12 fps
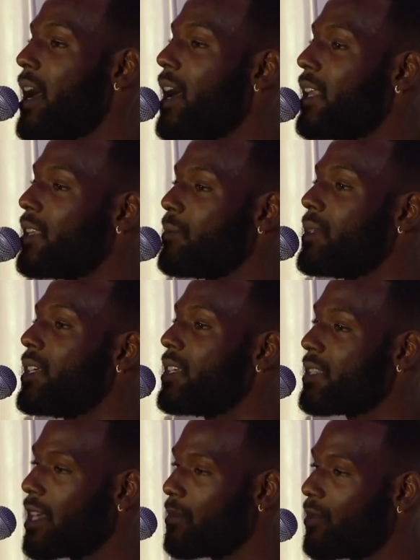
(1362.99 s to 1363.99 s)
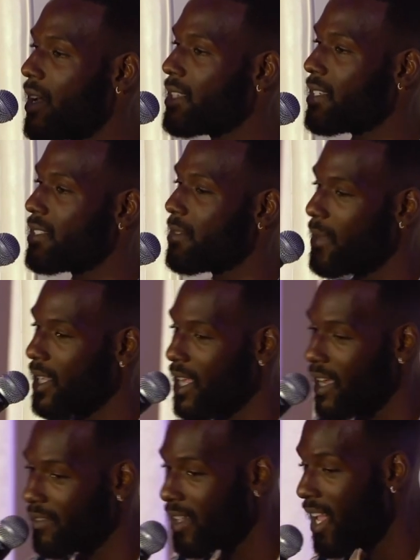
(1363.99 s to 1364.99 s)
by I eliminated that process in my
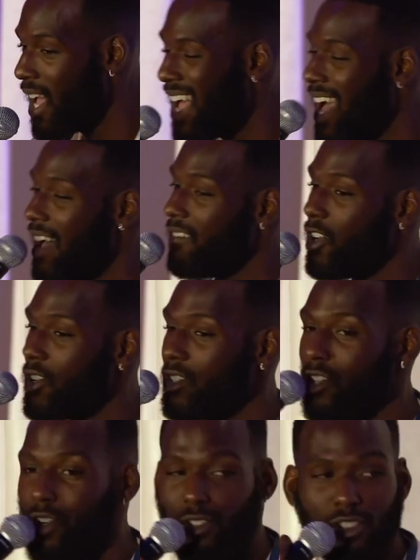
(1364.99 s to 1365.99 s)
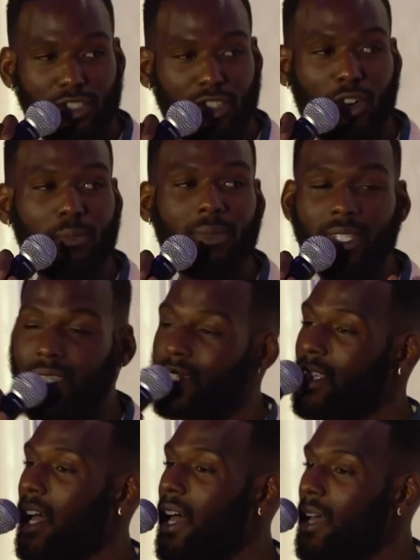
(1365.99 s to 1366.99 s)
life, I've heard no so many
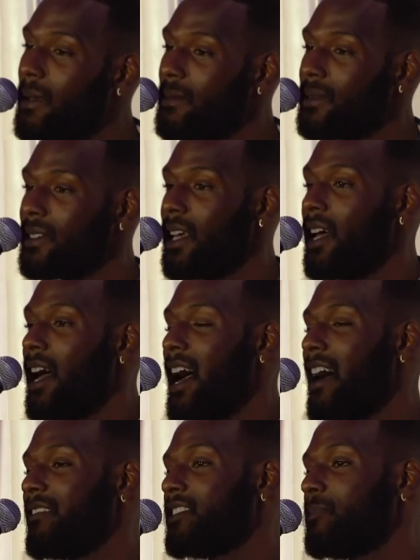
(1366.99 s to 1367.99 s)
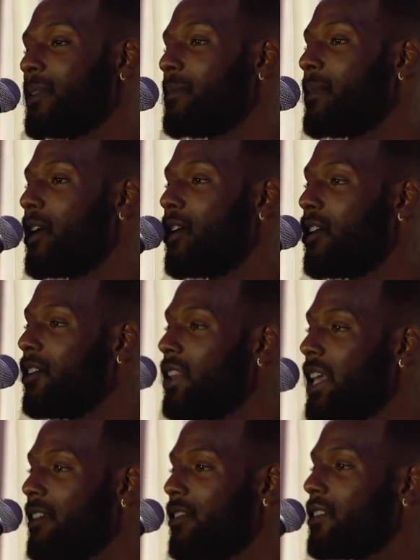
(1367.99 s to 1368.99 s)
times. I've spent my
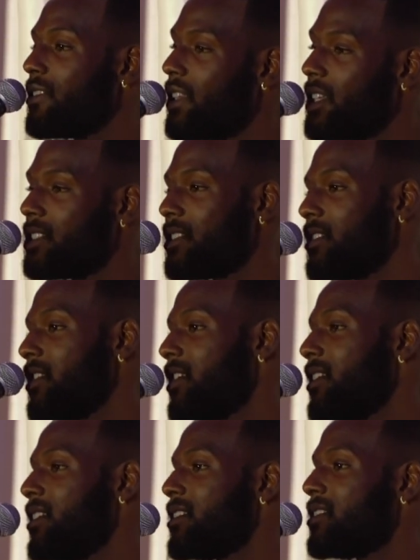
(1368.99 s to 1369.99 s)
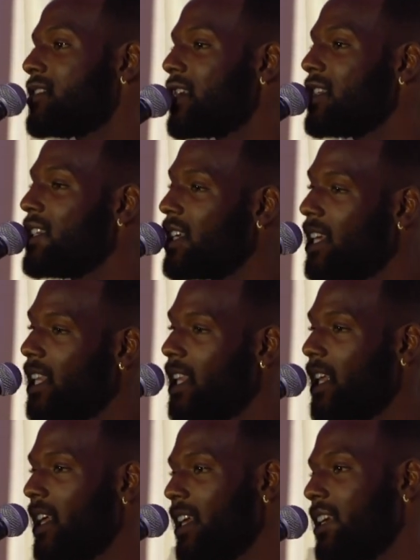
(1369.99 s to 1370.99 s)
whole life auditioning in sunny
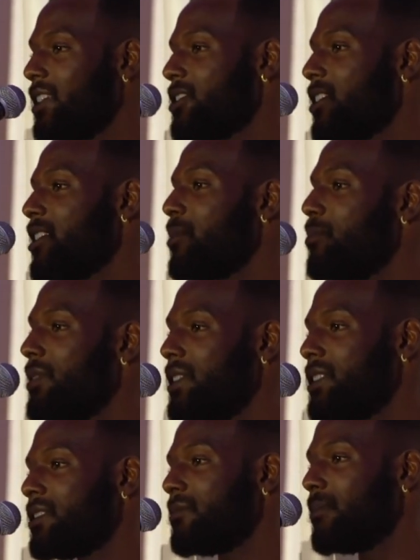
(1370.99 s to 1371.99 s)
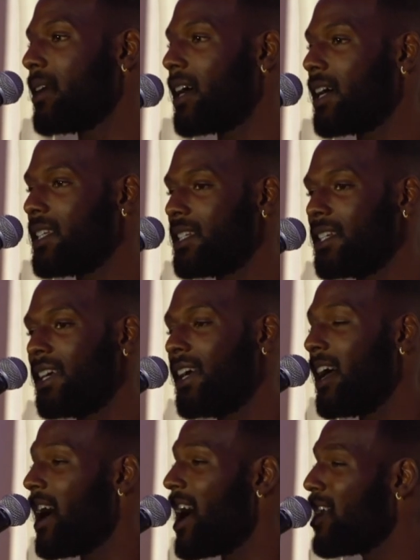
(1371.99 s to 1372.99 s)
LA, trying to be somebody.
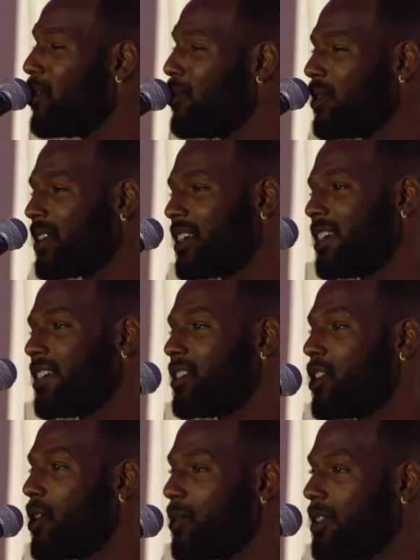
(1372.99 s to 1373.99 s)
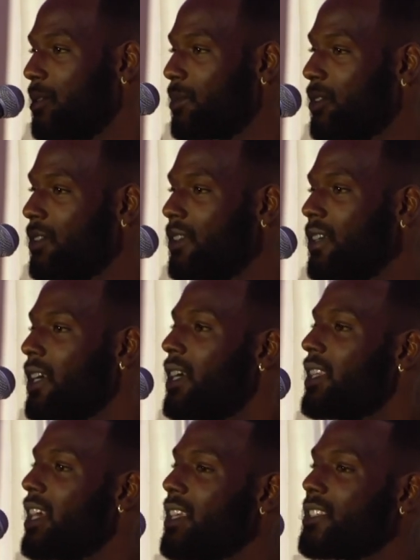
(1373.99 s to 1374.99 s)
I don't want to hear no anymore.
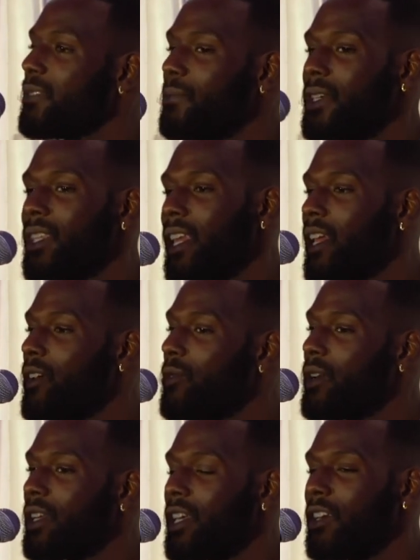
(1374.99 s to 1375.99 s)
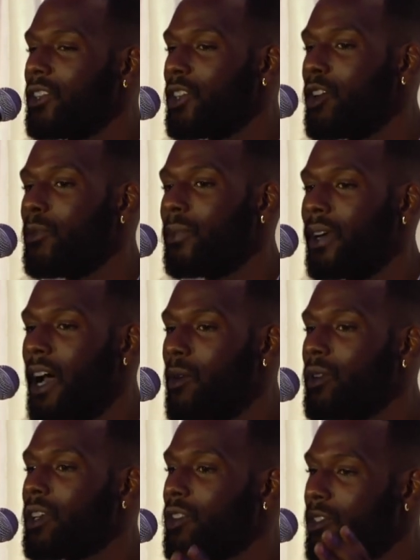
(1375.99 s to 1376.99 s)
That doesn't mean that I don't want to hear no, but I
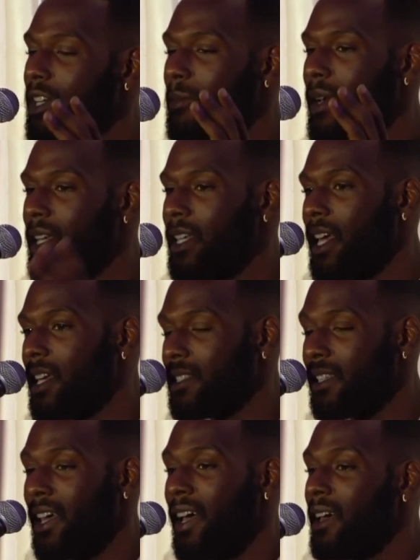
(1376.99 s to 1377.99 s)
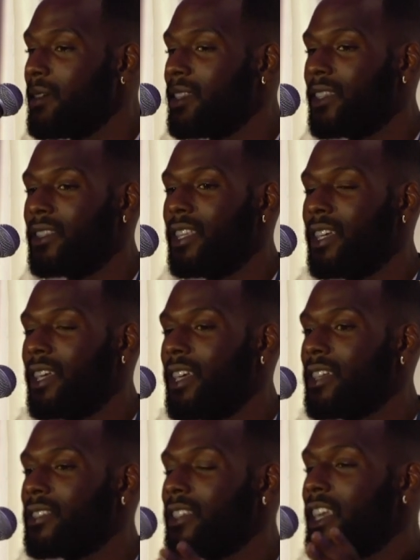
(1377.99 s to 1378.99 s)
want to create my yes. The thing
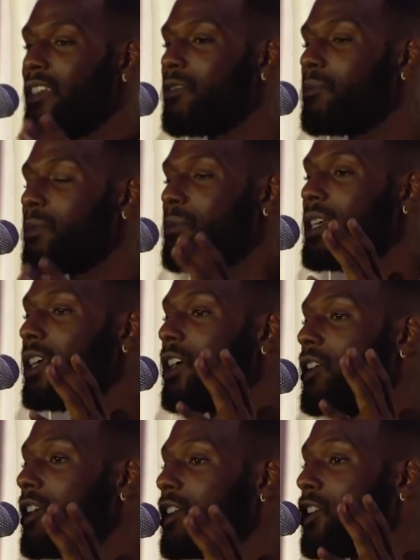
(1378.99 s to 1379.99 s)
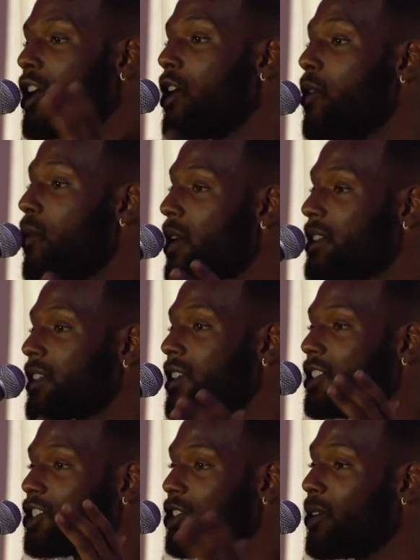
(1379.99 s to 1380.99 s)
is, even me hearing no
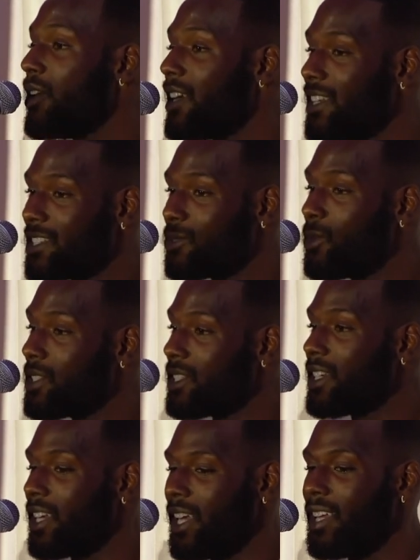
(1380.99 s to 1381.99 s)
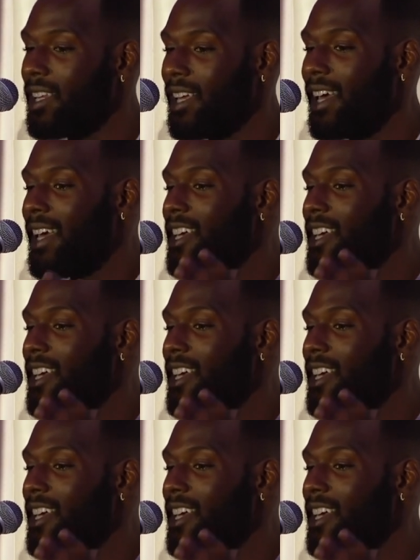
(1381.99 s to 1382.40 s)
wasn't a choice, once again.